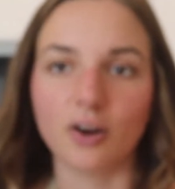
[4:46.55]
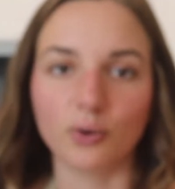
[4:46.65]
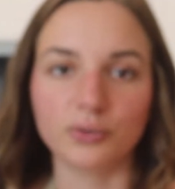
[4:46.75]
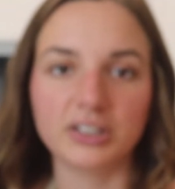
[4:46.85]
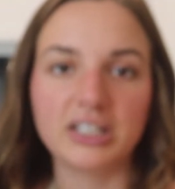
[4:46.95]

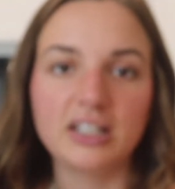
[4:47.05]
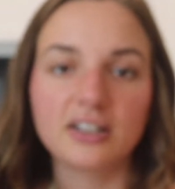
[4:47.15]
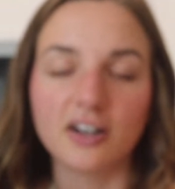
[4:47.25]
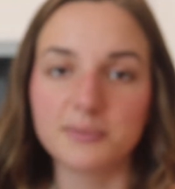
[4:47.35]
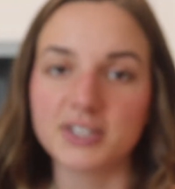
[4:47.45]
only
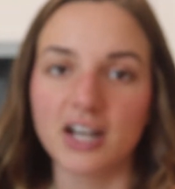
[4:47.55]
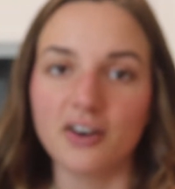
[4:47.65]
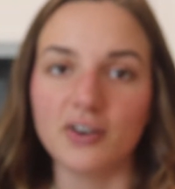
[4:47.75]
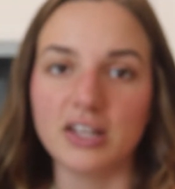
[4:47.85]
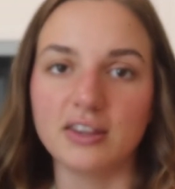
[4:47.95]
comes
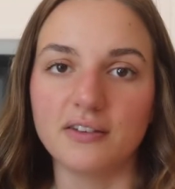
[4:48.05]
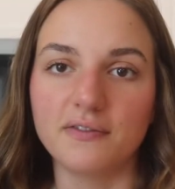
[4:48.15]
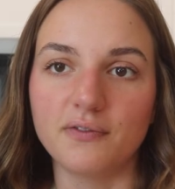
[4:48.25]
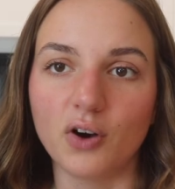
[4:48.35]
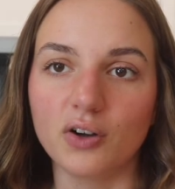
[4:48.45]
out in the
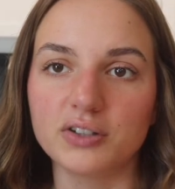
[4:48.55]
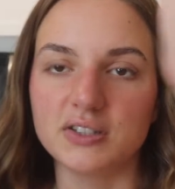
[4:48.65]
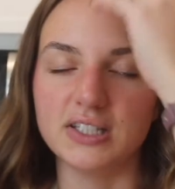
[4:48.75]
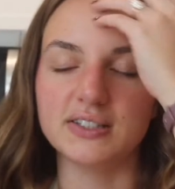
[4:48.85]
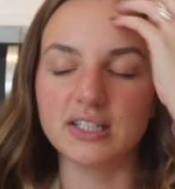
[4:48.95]
fall
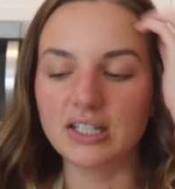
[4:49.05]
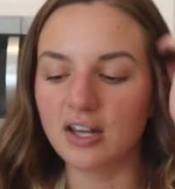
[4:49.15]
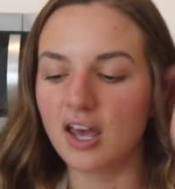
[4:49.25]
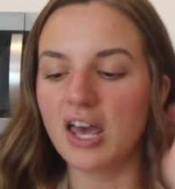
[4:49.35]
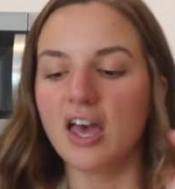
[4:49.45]
season.
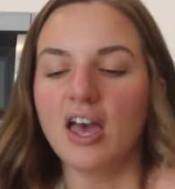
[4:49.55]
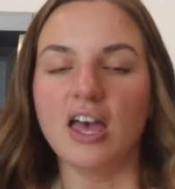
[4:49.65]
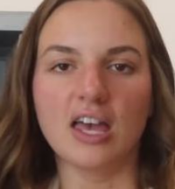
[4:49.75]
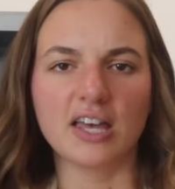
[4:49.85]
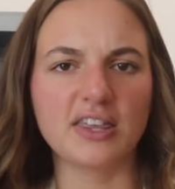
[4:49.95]

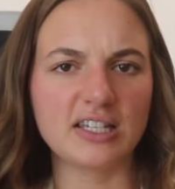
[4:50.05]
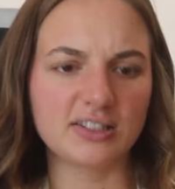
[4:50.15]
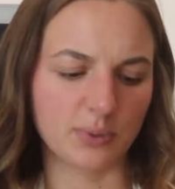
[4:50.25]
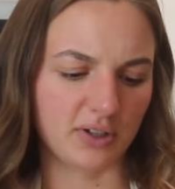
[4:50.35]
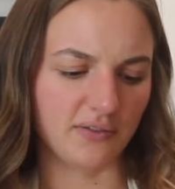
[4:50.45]
I think
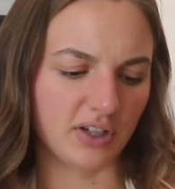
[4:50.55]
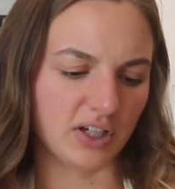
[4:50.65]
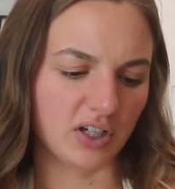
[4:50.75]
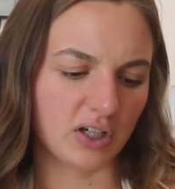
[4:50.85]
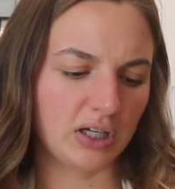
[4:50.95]
it's one of
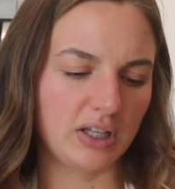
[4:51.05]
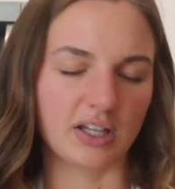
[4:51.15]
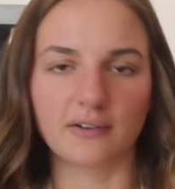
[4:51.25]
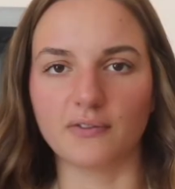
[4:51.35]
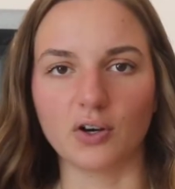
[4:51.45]
their
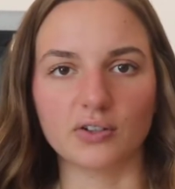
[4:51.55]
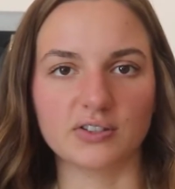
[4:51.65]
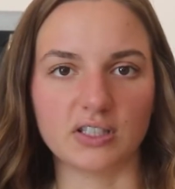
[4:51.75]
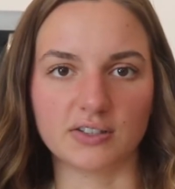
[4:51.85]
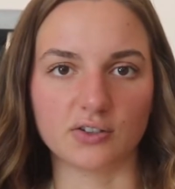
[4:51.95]
like fall
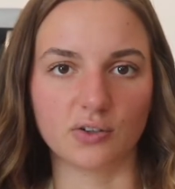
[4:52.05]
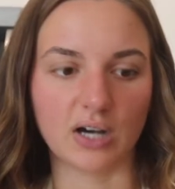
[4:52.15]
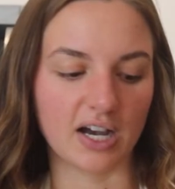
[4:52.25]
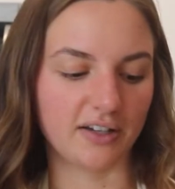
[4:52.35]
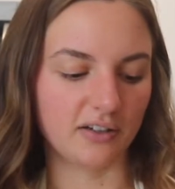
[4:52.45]
seasonal
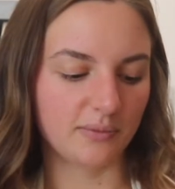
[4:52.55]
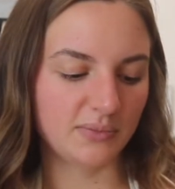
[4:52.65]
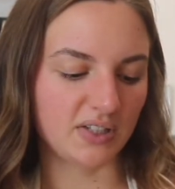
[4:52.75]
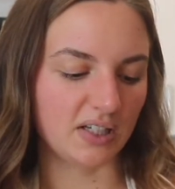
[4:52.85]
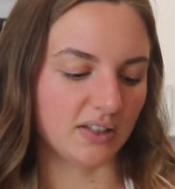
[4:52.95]

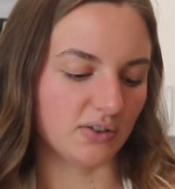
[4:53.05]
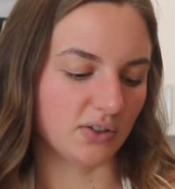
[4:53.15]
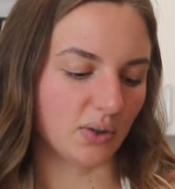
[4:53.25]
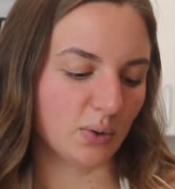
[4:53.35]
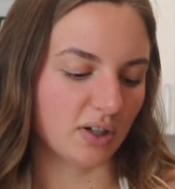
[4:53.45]
items, and it's
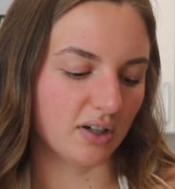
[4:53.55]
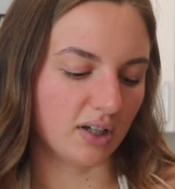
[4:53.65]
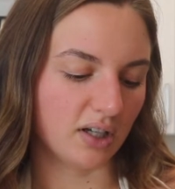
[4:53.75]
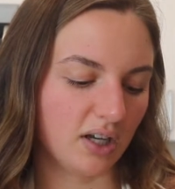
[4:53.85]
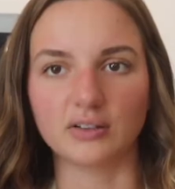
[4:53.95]
so
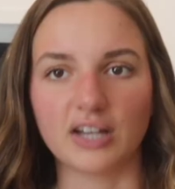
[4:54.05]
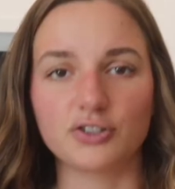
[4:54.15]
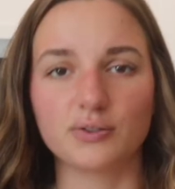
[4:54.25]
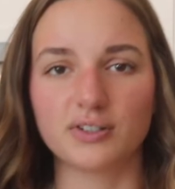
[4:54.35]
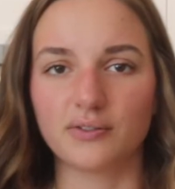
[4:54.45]
good. Last
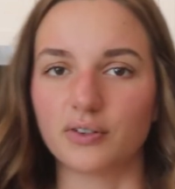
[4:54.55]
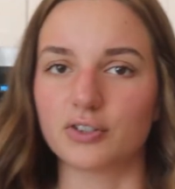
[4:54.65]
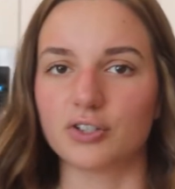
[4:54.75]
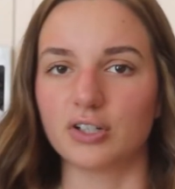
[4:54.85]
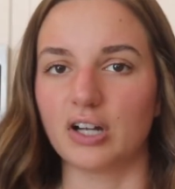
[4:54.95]
year was the
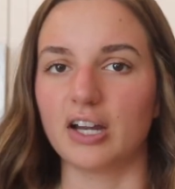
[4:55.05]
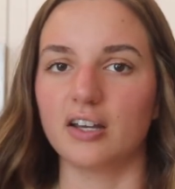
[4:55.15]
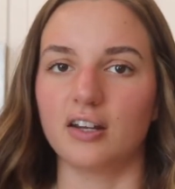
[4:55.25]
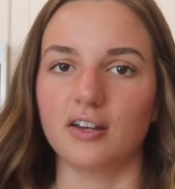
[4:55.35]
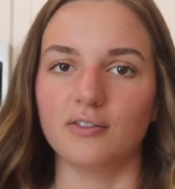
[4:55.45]
first year I
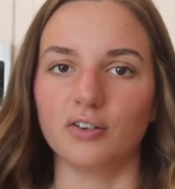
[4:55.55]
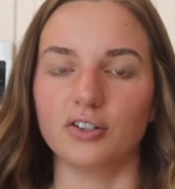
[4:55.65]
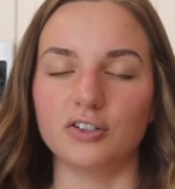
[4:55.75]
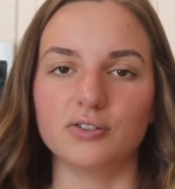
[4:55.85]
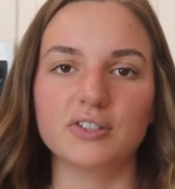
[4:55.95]
had ever
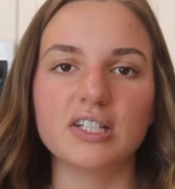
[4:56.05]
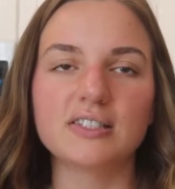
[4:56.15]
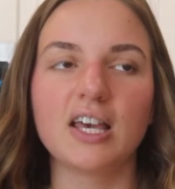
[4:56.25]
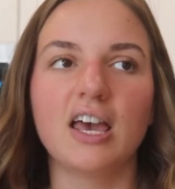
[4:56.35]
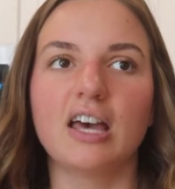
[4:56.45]
used this,
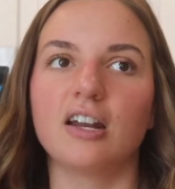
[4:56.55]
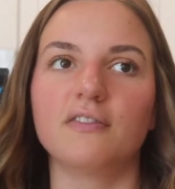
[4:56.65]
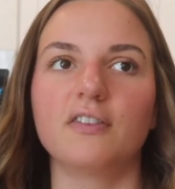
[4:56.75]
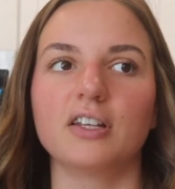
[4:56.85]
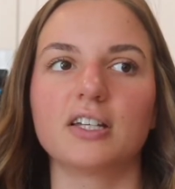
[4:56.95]
and I
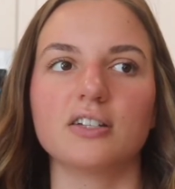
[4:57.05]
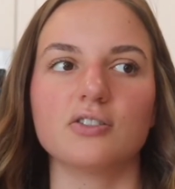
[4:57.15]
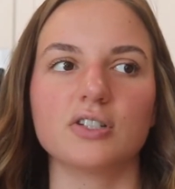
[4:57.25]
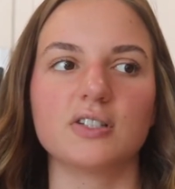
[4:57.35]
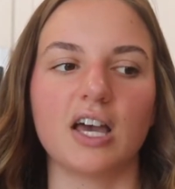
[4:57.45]
feel like it
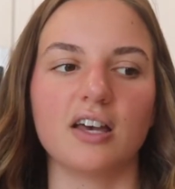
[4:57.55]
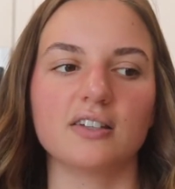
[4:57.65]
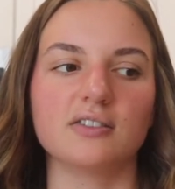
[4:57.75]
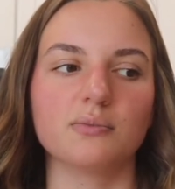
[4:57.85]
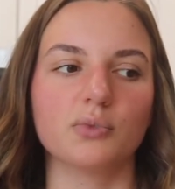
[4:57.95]
just
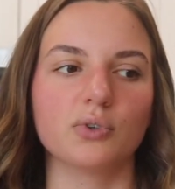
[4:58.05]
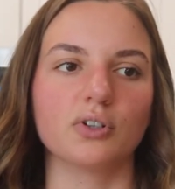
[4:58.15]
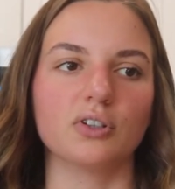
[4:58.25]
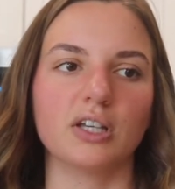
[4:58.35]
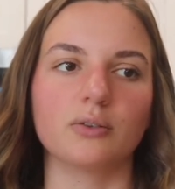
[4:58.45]
adds a
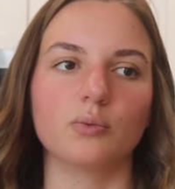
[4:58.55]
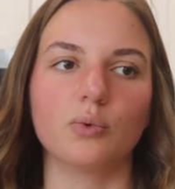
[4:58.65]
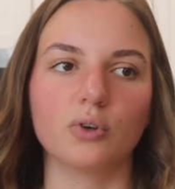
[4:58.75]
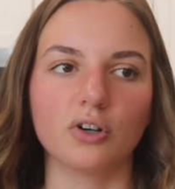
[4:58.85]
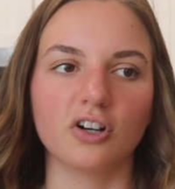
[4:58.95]
more like
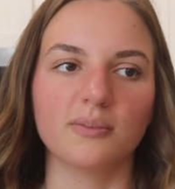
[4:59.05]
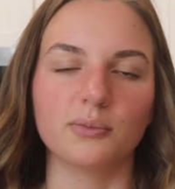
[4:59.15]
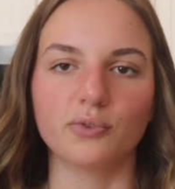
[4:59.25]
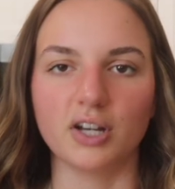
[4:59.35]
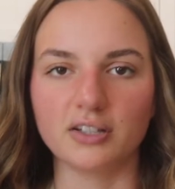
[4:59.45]

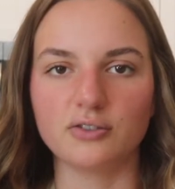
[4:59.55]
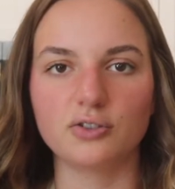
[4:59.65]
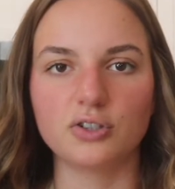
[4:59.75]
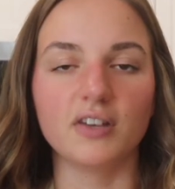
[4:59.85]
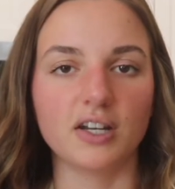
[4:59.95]
warm,
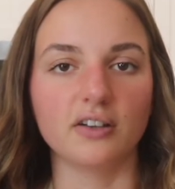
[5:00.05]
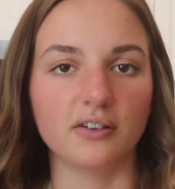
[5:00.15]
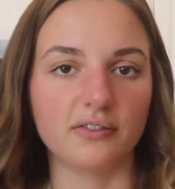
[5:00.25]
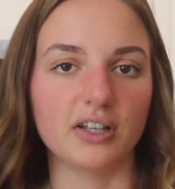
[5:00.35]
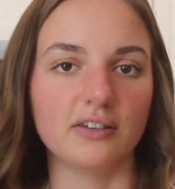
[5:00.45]
rich vanilla
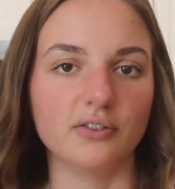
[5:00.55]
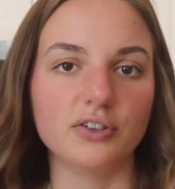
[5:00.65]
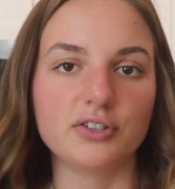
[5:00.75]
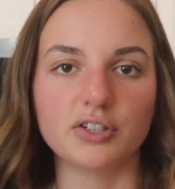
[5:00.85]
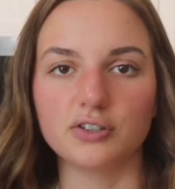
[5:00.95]
flavor
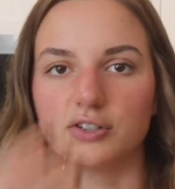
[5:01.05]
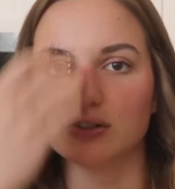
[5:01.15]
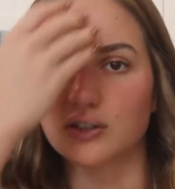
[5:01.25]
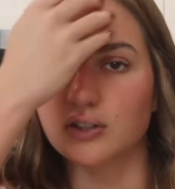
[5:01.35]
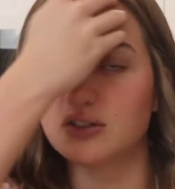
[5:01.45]
to your
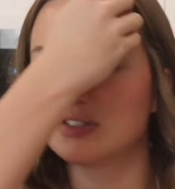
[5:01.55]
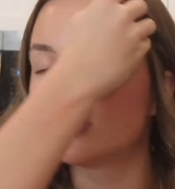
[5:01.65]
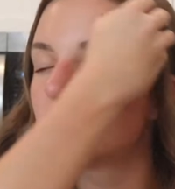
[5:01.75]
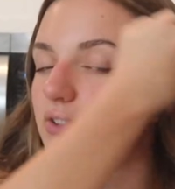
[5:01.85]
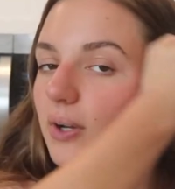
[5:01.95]
desserts.
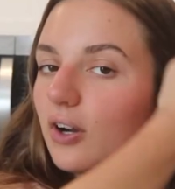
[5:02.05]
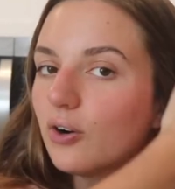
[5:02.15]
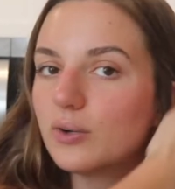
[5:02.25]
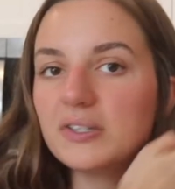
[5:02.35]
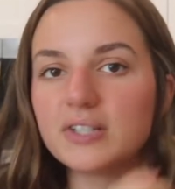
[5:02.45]
So I
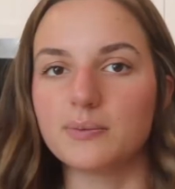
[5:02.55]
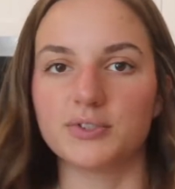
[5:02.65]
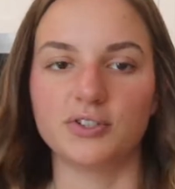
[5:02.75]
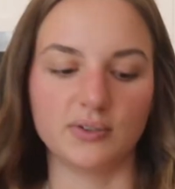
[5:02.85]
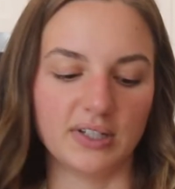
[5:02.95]
always
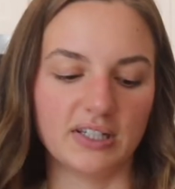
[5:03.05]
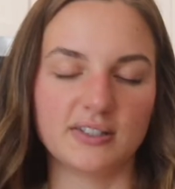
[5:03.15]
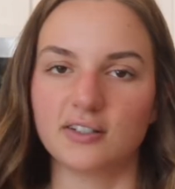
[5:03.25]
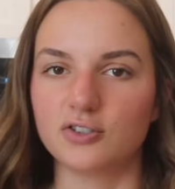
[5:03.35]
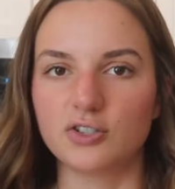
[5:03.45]
substitute this,
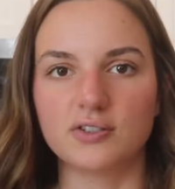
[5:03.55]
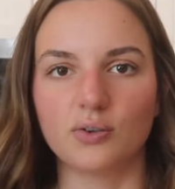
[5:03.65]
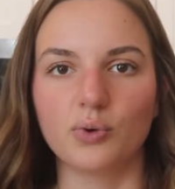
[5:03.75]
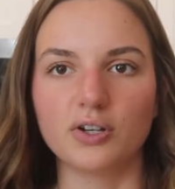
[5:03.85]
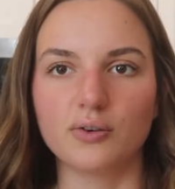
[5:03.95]
and it's just a
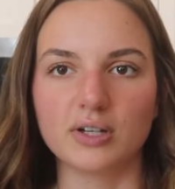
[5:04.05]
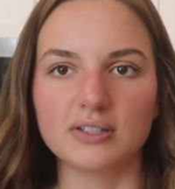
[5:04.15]
1-to-1